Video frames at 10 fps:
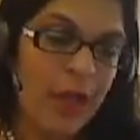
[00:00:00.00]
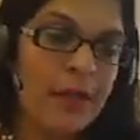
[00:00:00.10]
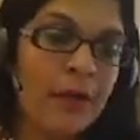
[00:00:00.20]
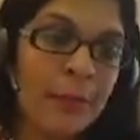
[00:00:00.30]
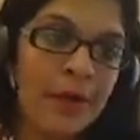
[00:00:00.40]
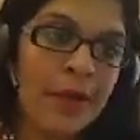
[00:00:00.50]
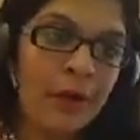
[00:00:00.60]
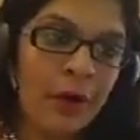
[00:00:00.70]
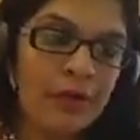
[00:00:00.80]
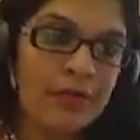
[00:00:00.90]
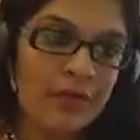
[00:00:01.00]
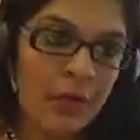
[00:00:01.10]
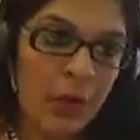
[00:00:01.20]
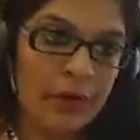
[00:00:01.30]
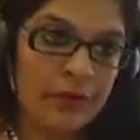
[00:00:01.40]
Now, community colleges are
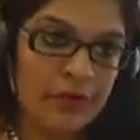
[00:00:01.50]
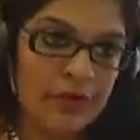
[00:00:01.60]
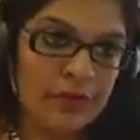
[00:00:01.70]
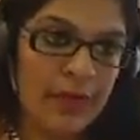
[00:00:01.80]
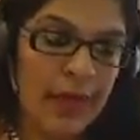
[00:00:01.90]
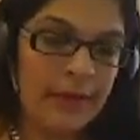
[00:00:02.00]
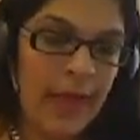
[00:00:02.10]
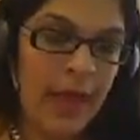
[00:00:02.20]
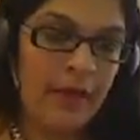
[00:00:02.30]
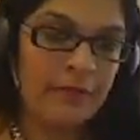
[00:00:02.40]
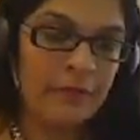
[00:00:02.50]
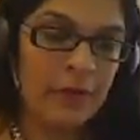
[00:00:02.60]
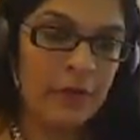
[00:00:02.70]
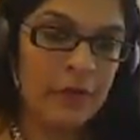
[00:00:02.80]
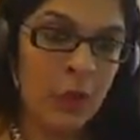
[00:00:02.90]
colleges that have
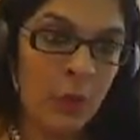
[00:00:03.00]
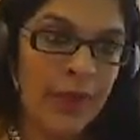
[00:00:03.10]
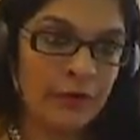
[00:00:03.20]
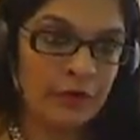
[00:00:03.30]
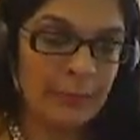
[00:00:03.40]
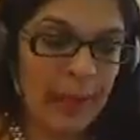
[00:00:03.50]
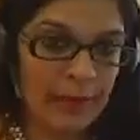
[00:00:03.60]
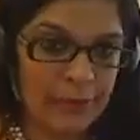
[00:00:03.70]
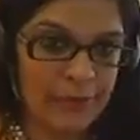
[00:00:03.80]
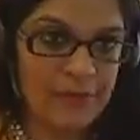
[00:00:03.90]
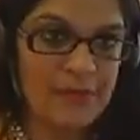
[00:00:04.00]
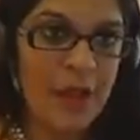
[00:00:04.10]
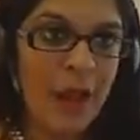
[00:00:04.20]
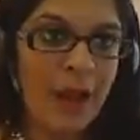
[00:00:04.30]
low entry barriers,